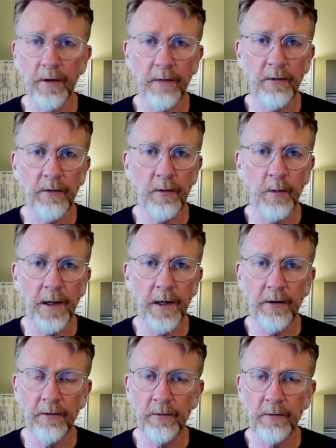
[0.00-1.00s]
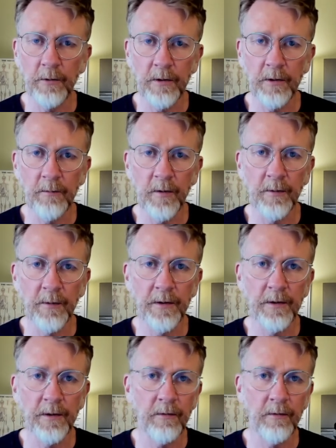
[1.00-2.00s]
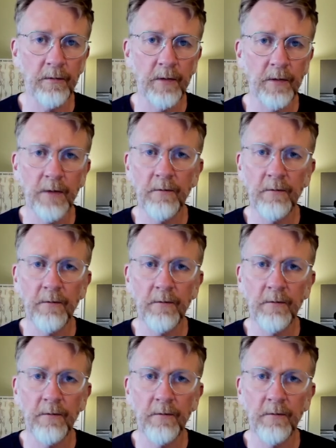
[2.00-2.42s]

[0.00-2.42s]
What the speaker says: different ways of doing the movement, different